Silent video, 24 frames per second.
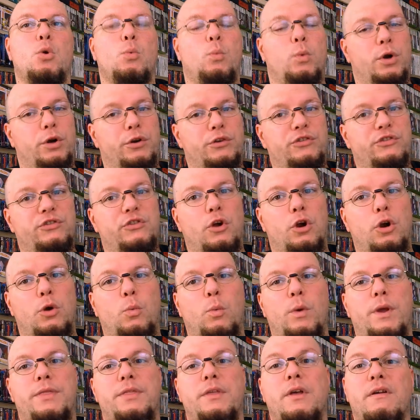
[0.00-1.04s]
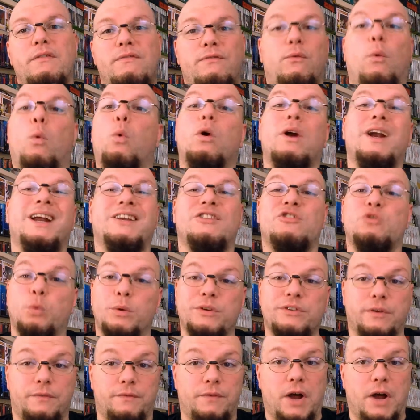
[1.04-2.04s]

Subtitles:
We're going to start with 4 Exquisite